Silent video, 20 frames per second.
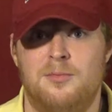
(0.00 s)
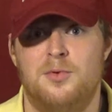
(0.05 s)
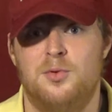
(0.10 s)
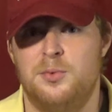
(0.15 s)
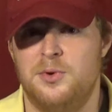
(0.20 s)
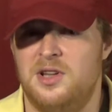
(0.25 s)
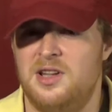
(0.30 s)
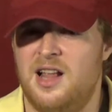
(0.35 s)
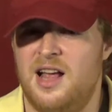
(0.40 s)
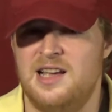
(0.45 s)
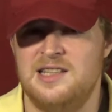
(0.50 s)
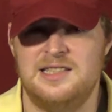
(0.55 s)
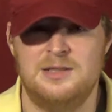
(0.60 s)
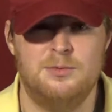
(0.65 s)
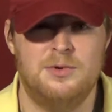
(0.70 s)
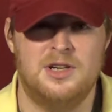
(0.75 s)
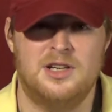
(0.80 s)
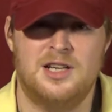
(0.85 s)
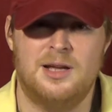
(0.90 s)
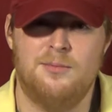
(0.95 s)
to realize that
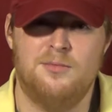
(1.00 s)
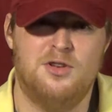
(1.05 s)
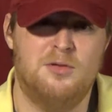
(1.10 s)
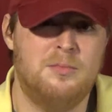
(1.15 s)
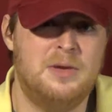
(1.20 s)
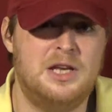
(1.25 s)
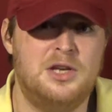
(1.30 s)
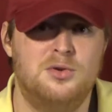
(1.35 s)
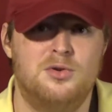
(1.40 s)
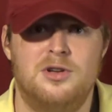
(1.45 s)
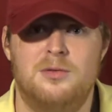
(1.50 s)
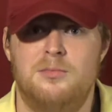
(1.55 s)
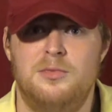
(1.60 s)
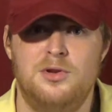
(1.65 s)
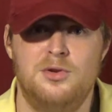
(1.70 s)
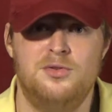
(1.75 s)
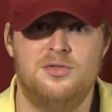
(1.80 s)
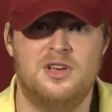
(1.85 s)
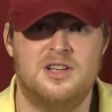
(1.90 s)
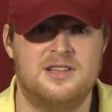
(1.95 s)
when it comes to me doing
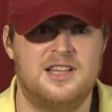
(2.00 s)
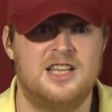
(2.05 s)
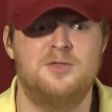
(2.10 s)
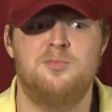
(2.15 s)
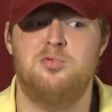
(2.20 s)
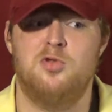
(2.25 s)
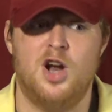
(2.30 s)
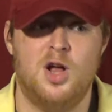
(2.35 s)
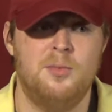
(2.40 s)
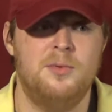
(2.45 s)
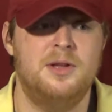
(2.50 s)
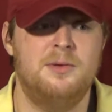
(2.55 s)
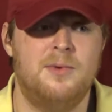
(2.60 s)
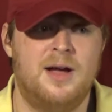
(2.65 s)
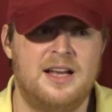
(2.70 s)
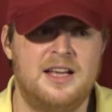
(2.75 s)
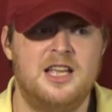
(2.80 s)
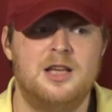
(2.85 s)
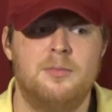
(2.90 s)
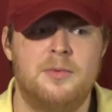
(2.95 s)
music, that's probably
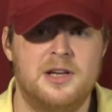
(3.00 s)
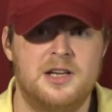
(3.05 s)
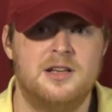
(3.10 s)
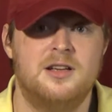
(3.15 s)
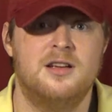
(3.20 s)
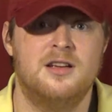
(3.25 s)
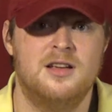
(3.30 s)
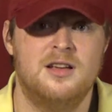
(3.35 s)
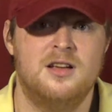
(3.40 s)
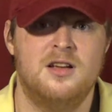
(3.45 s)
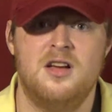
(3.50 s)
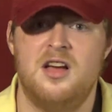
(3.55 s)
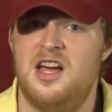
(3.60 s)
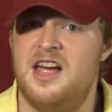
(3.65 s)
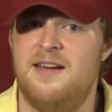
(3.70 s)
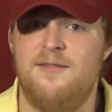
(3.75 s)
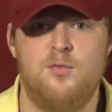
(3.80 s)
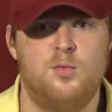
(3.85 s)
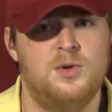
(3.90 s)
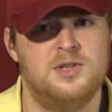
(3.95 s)
my gimmick.
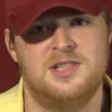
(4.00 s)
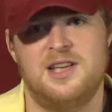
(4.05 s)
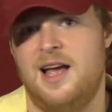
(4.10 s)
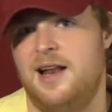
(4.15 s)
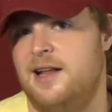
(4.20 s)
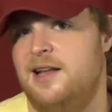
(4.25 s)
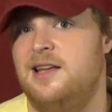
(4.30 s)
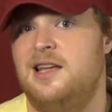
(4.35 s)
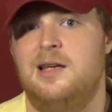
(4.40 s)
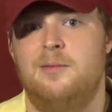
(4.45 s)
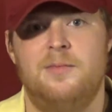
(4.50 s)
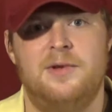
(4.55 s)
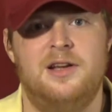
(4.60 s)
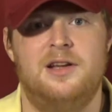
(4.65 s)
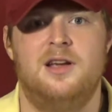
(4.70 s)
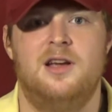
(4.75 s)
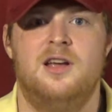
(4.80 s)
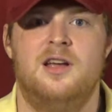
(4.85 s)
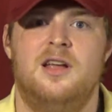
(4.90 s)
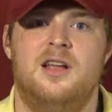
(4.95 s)
Everyone's got a
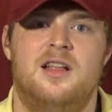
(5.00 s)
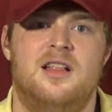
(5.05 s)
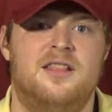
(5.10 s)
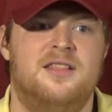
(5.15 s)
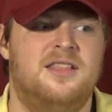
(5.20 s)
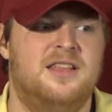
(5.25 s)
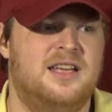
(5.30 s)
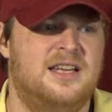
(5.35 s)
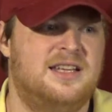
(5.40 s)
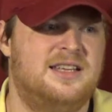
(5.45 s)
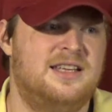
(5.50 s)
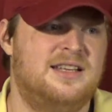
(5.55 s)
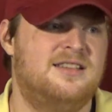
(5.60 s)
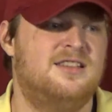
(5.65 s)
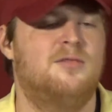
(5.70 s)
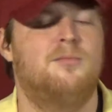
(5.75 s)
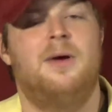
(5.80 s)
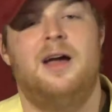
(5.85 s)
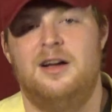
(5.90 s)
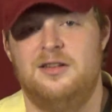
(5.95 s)
gimmick that gets
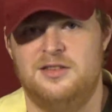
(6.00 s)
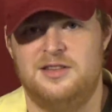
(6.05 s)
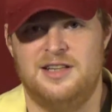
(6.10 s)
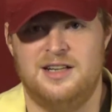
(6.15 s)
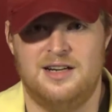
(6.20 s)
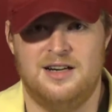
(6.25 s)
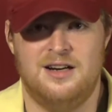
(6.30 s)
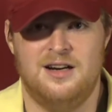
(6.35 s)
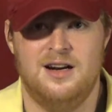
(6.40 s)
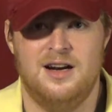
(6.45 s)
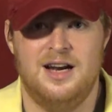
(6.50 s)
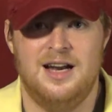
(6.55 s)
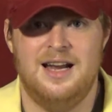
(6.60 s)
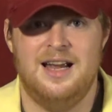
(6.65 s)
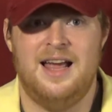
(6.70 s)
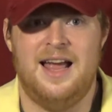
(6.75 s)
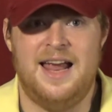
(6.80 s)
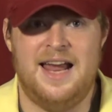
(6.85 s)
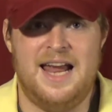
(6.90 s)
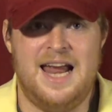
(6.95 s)
them out there
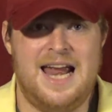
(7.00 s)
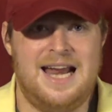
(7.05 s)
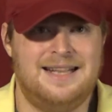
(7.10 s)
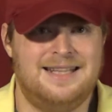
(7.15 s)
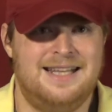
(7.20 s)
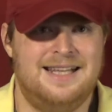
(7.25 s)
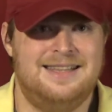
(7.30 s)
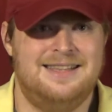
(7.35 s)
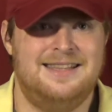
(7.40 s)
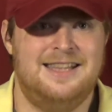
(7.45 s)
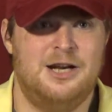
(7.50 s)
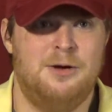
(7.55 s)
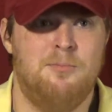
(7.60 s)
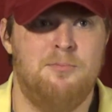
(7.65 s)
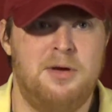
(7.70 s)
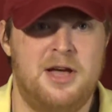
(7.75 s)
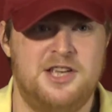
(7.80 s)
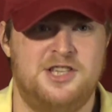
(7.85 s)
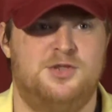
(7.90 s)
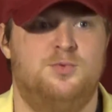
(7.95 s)
and that their
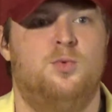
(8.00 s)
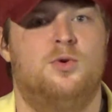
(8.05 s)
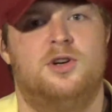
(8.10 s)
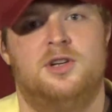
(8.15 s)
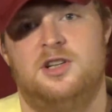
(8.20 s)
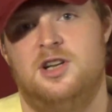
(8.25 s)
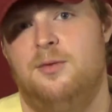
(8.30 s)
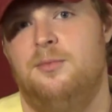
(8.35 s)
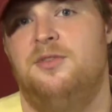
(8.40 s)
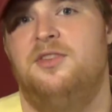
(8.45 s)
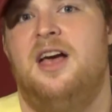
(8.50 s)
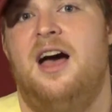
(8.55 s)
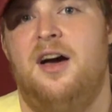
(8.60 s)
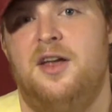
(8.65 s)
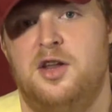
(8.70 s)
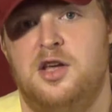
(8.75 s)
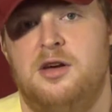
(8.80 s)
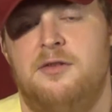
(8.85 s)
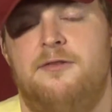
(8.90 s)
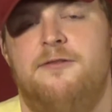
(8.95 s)
best work comes
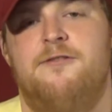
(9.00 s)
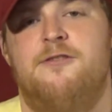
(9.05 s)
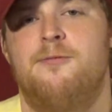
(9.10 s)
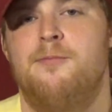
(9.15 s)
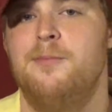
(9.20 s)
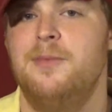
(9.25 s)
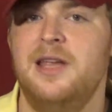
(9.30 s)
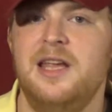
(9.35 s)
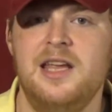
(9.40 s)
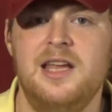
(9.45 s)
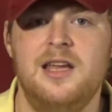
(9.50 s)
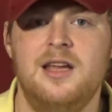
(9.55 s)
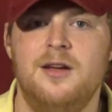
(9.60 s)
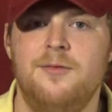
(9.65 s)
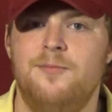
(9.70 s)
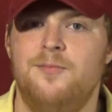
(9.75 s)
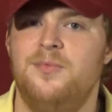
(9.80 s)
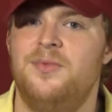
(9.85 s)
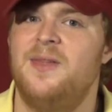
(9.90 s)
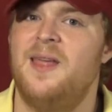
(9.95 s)
out of. For me,
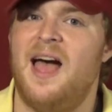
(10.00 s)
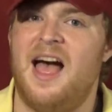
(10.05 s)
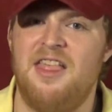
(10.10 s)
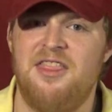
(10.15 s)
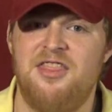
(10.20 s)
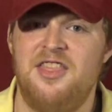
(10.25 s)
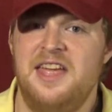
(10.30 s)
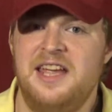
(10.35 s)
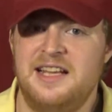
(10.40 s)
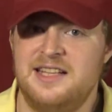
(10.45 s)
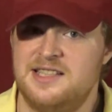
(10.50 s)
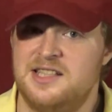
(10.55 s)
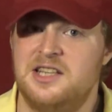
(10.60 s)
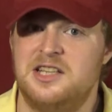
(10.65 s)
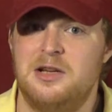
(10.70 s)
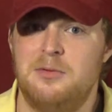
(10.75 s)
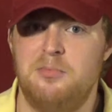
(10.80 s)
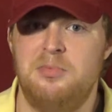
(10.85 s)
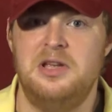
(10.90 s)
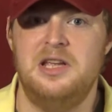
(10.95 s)
I think it's
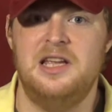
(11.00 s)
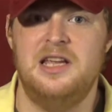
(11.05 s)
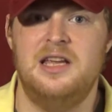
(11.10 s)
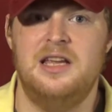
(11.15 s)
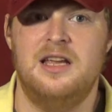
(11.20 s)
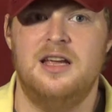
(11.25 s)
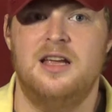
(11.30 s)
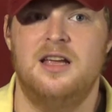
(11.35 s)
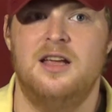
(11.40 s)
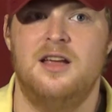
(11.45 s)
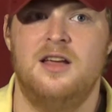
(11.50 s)
going to be